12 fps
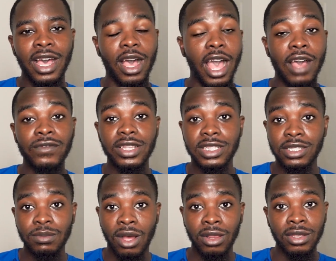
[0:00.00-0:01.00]
I have a
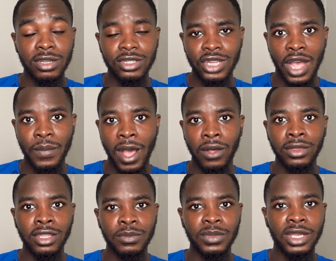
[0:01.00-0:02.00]
smaller job
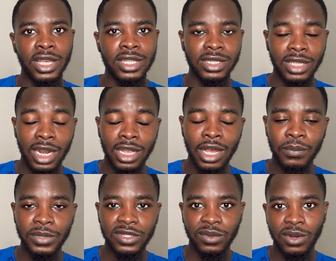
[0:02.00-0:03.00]
outlook because a lot of
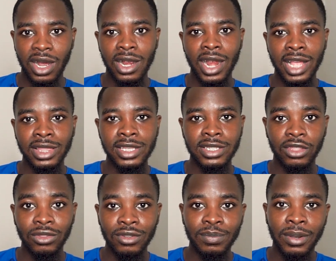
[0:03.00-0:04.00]
companies require at least a
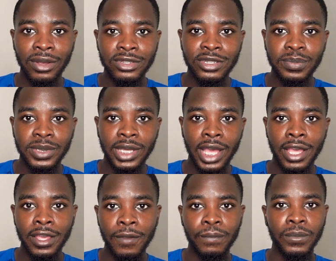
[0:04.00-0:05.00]
3.0
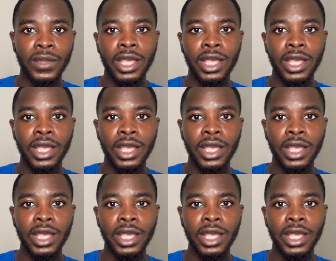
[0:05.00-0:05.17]
GPA.